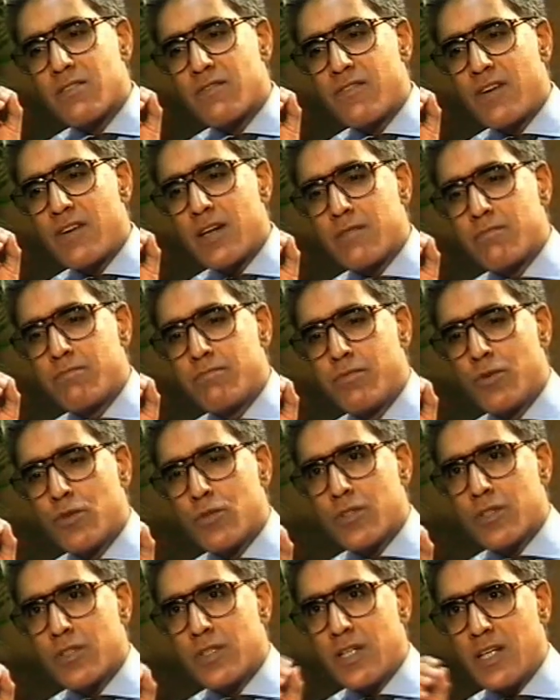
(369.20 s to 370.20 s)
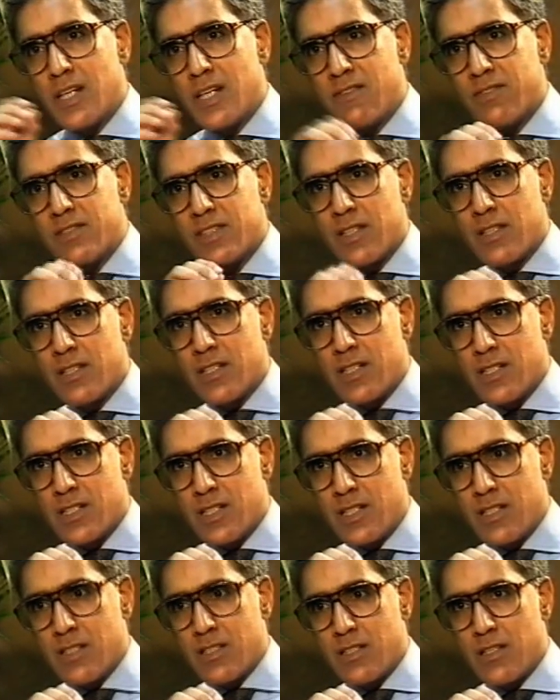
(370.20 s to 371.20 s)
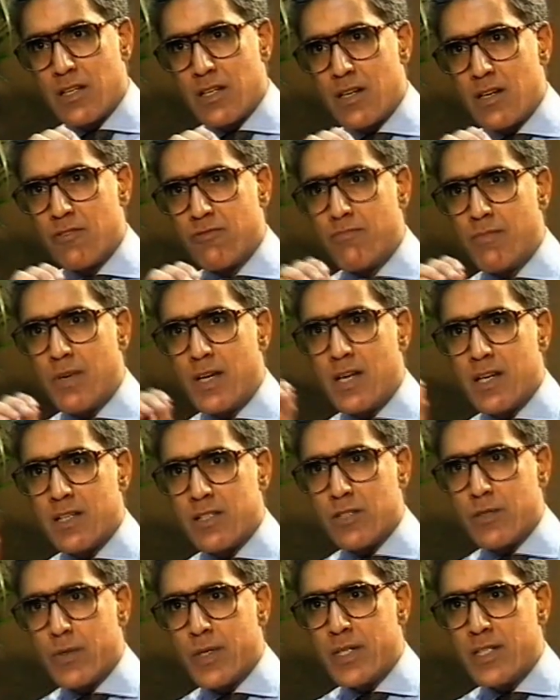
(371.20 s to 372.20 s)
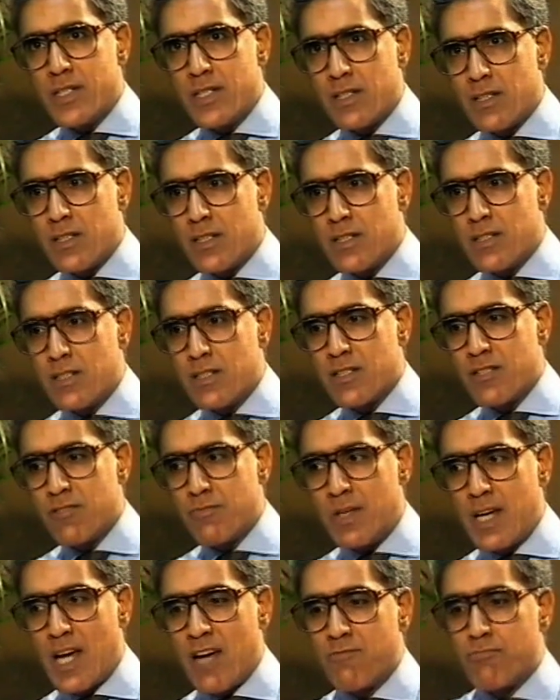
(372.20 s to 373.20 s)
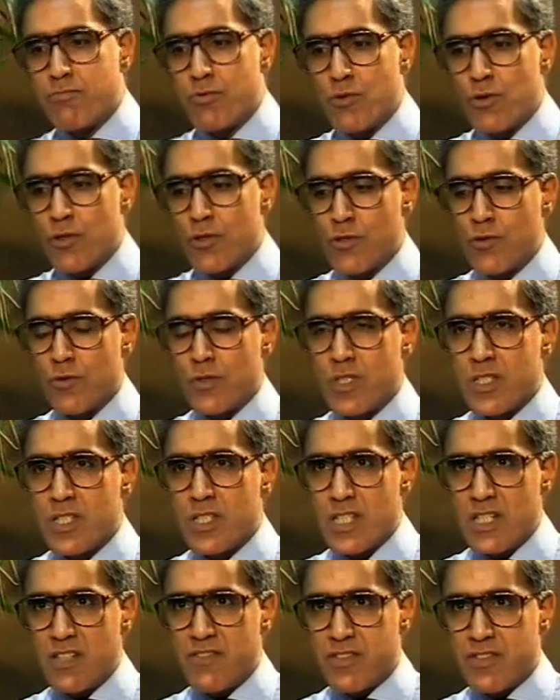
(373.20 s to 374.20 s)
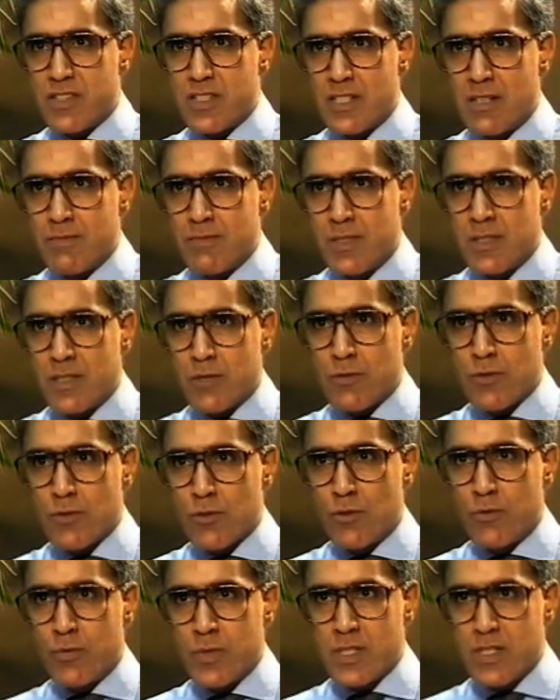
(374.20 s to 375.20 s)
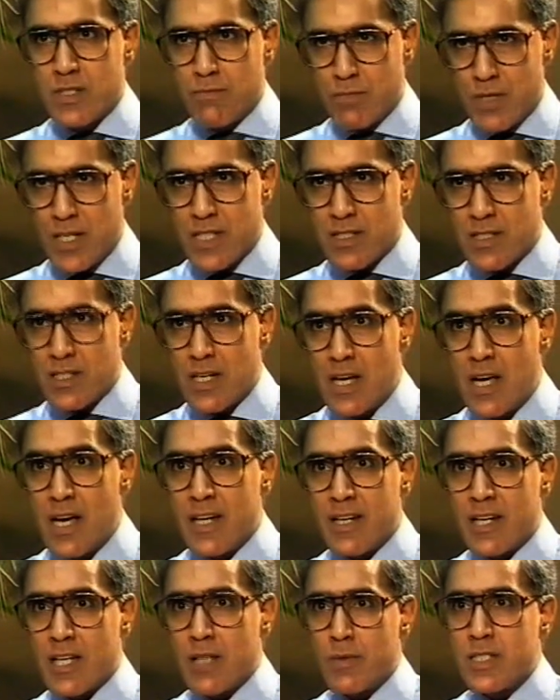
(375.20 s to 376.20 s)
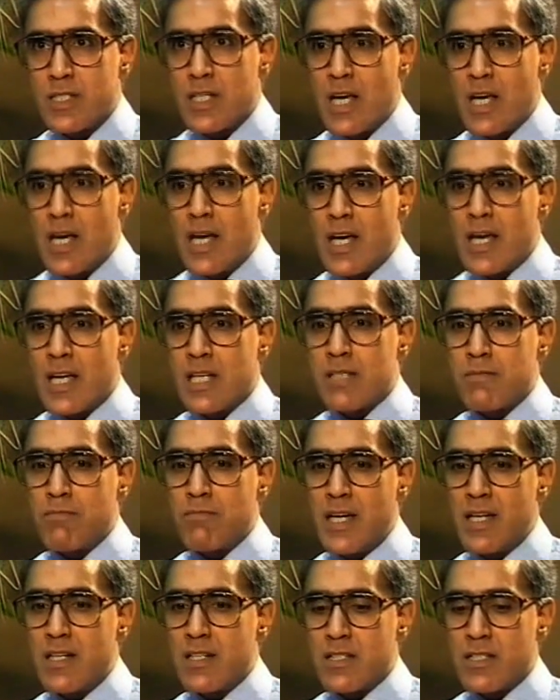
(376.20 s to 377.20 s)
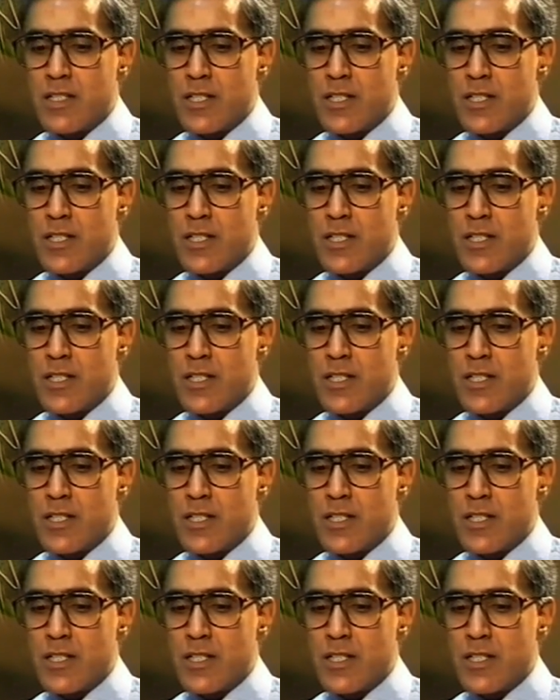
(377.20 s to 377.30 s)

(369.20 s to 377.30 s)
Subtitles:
in fact, both the 11th and 13th of May and the 28th and 30th of May have brought to the surface something that was always present? In other words, it's made a